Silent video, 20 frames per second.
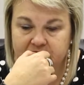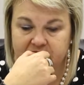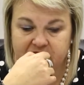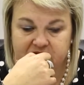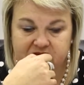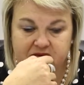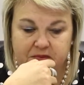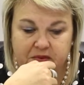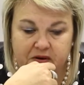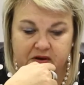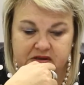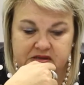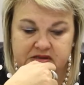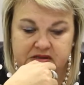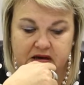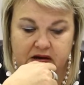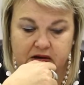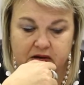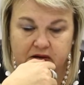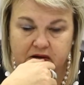if the parties
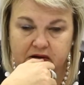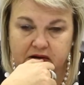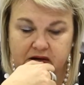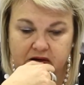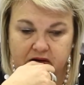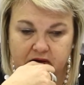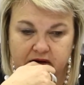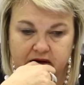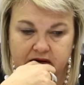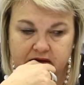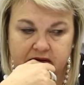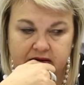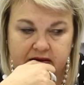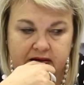cannot agree on it.